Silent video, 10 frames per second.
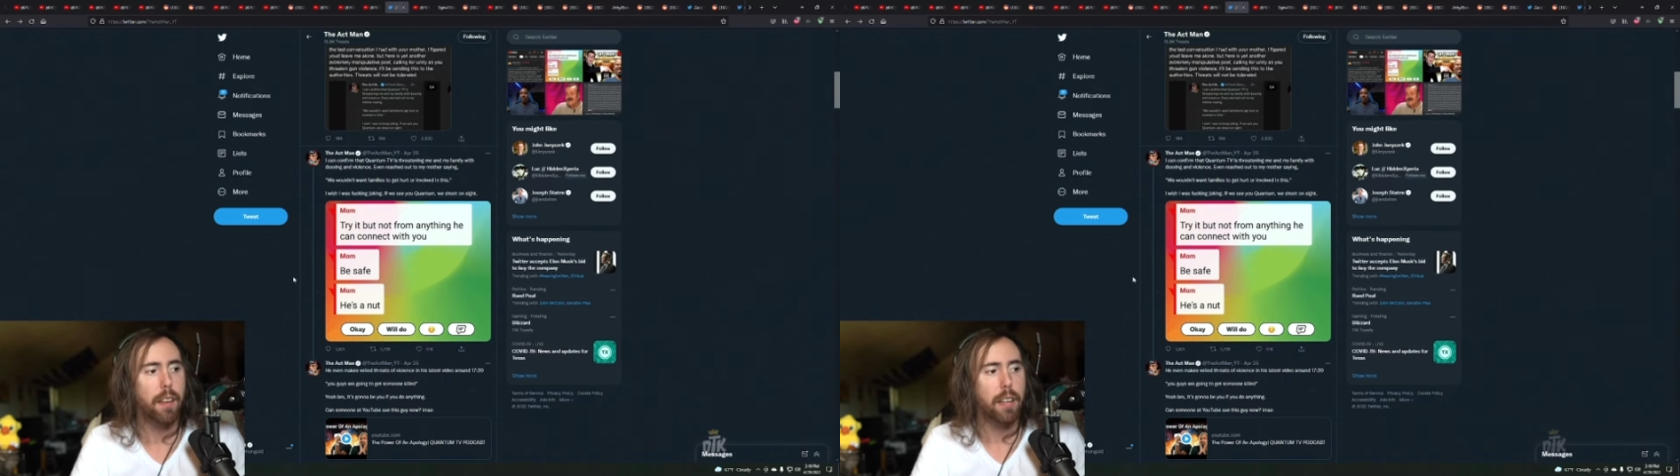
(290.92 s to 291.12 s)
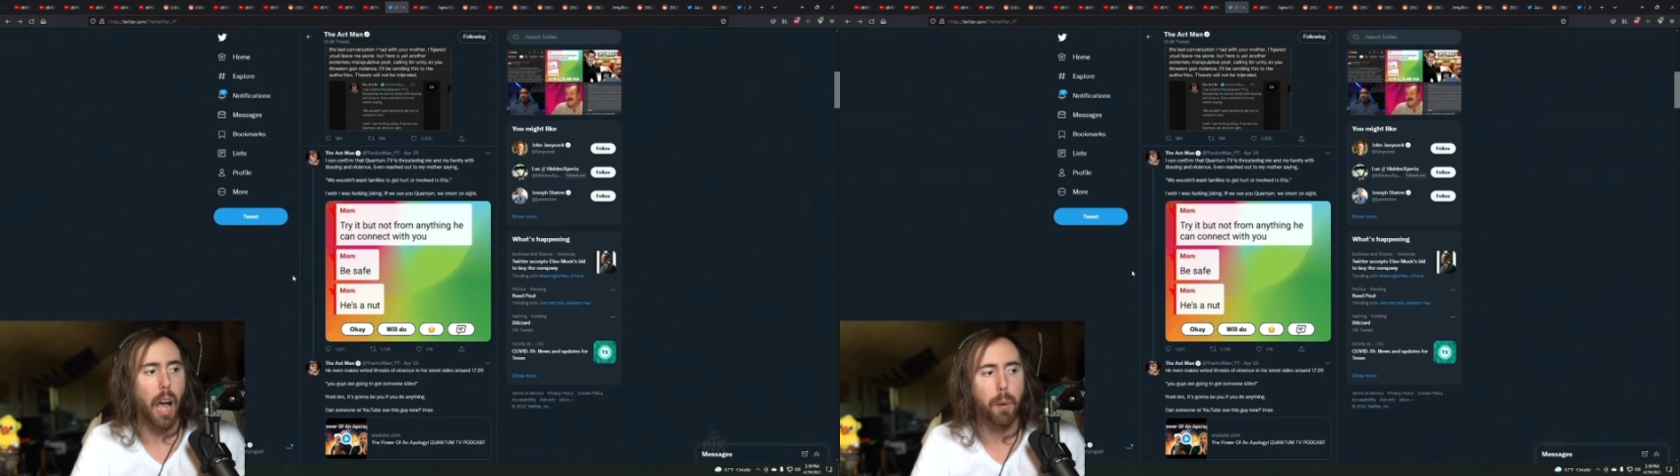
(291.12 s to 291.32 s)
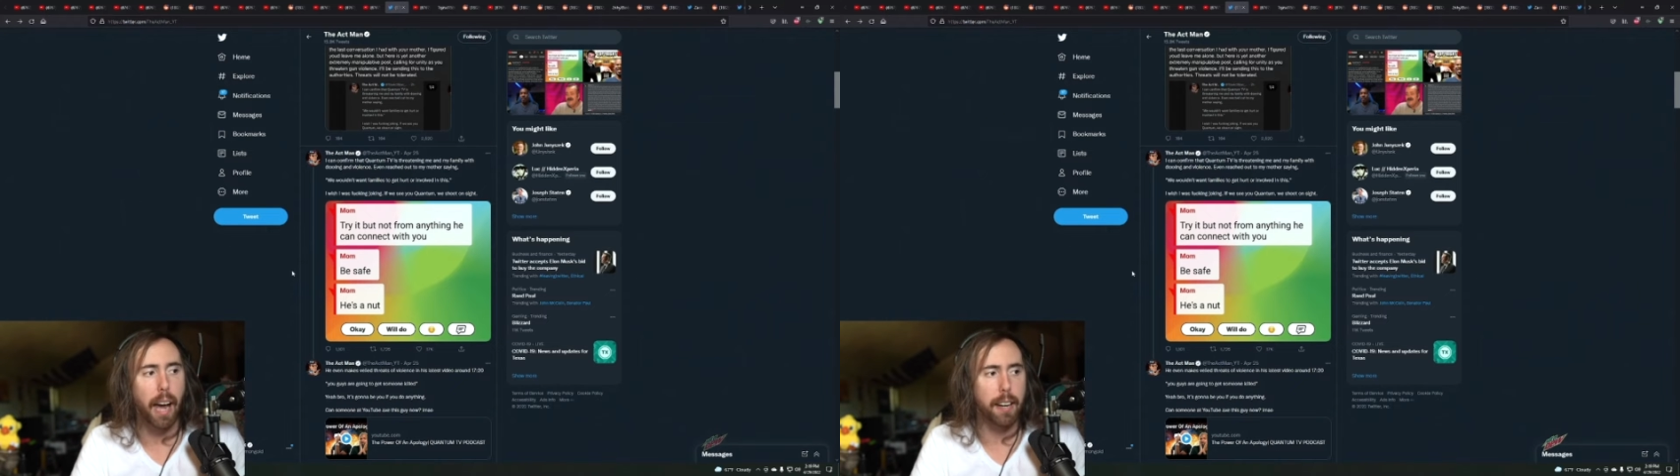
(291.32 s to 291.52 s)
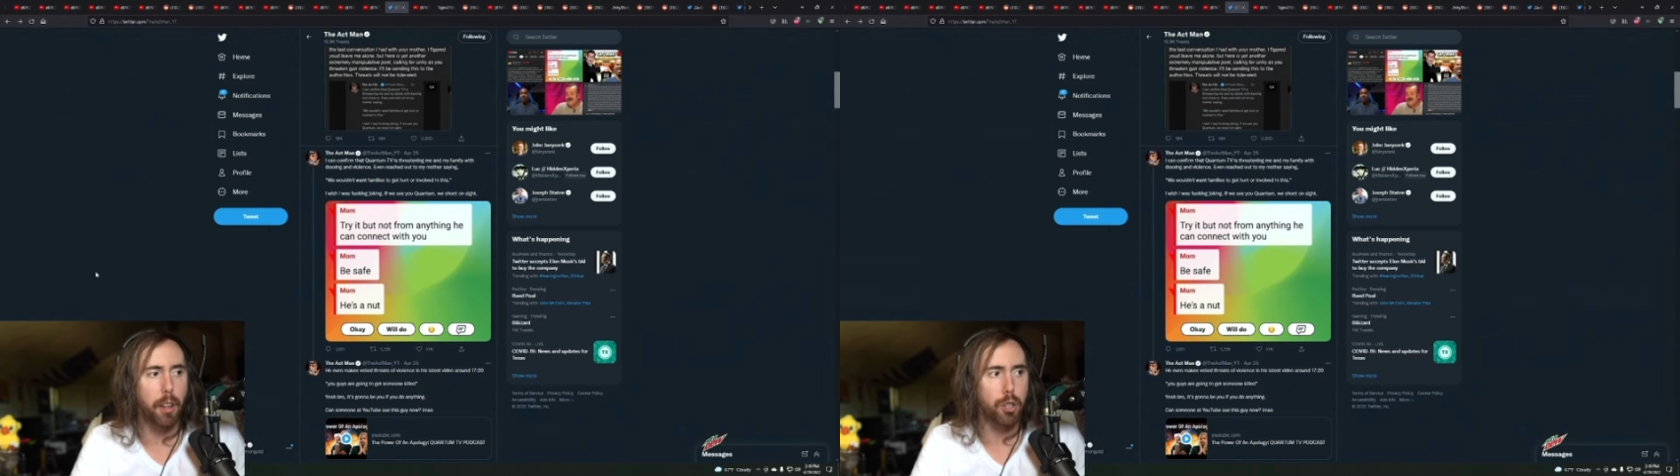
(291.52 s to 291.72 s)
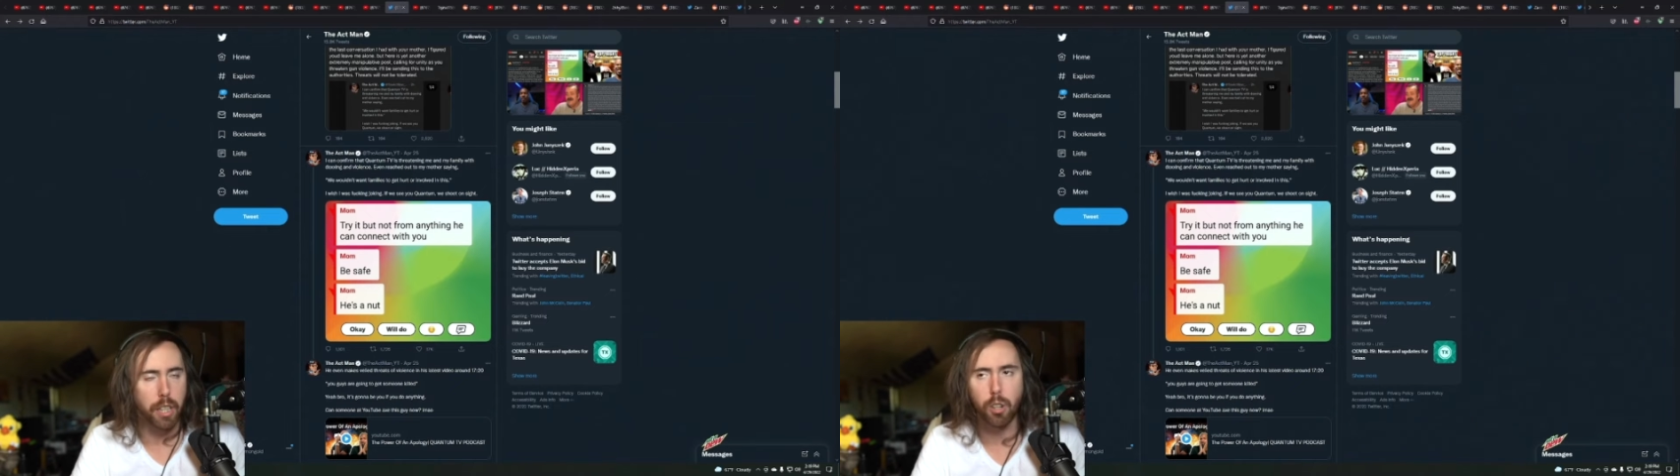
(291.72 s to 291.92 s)
Yeah, we had
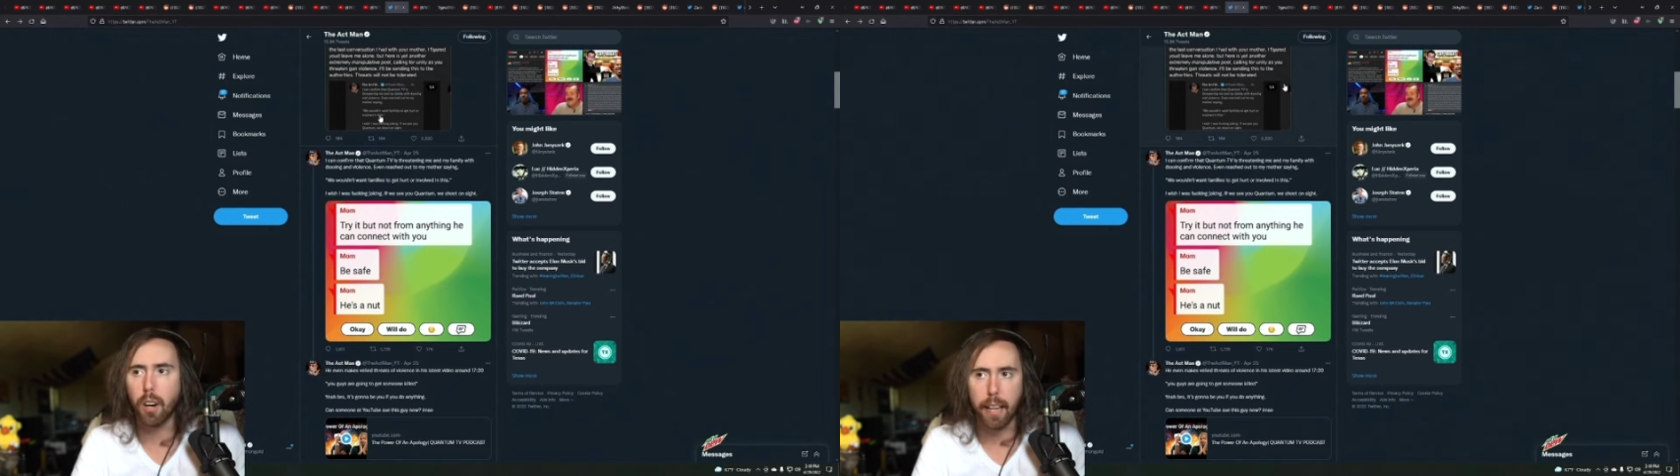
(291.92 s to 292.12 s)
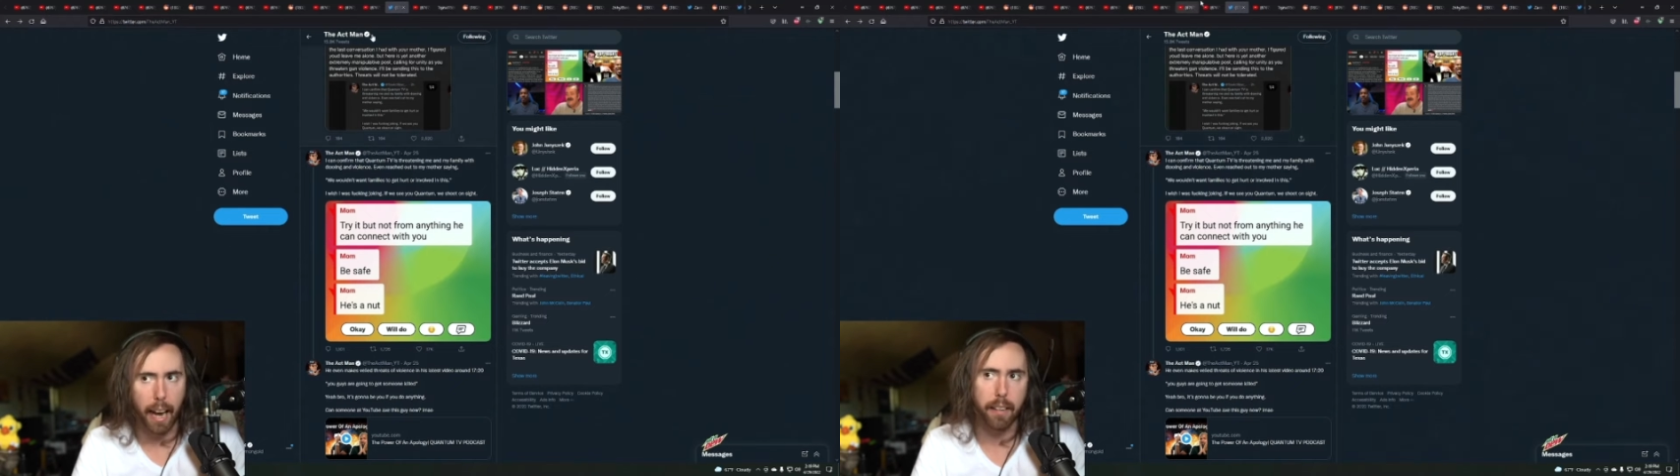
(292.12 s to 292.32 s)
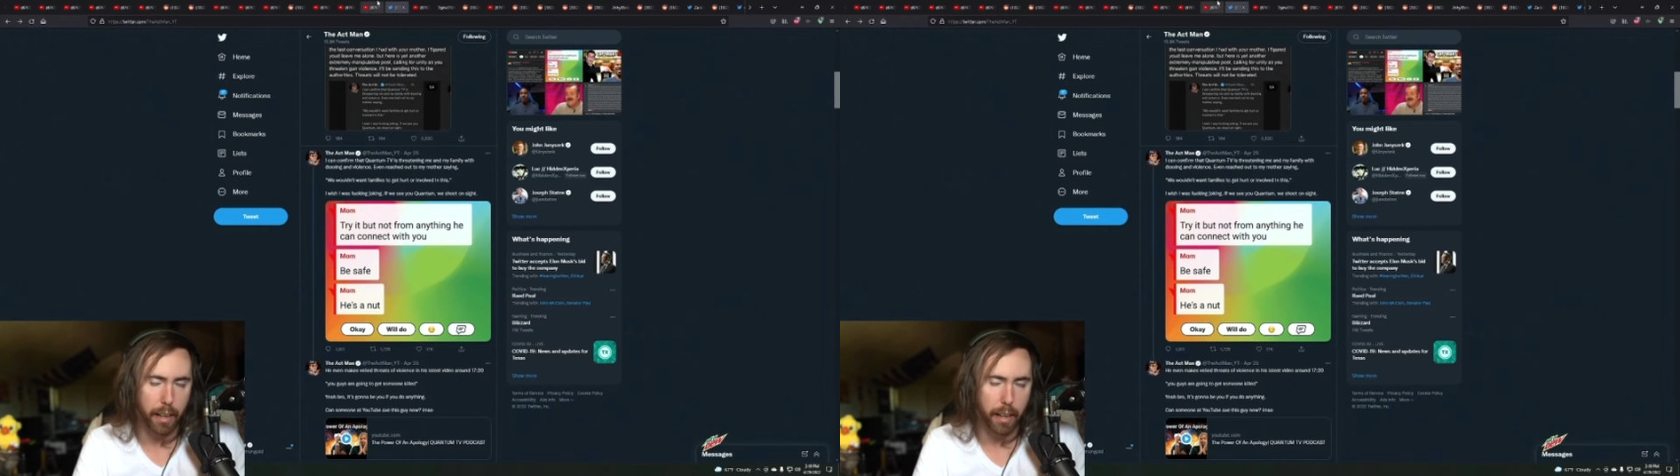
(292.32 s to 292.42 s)
another cheater again.